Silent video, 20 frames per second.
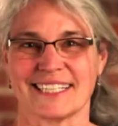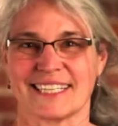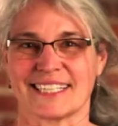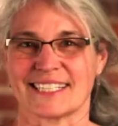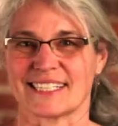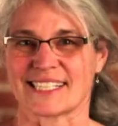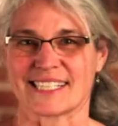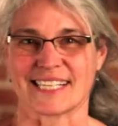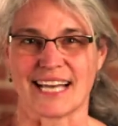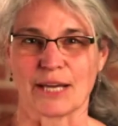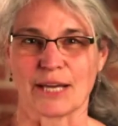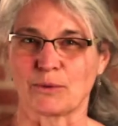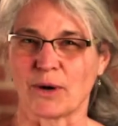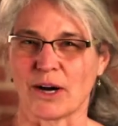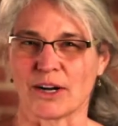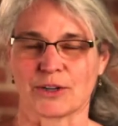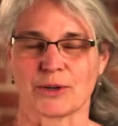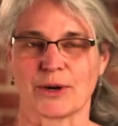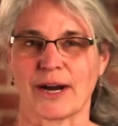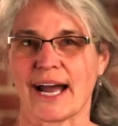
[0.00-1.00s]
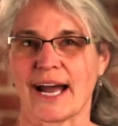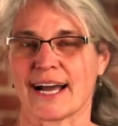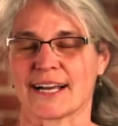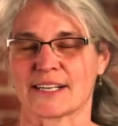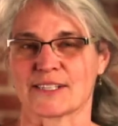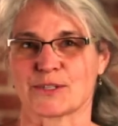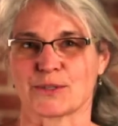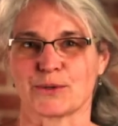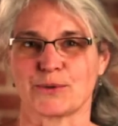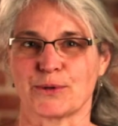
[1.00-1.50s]
in sidewalk
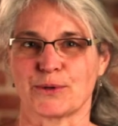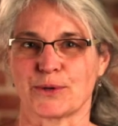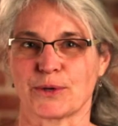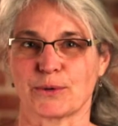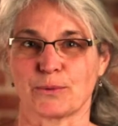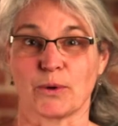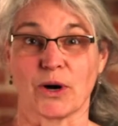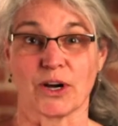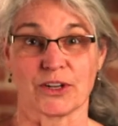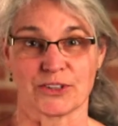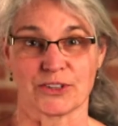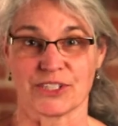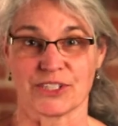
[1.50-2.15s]
cracks or water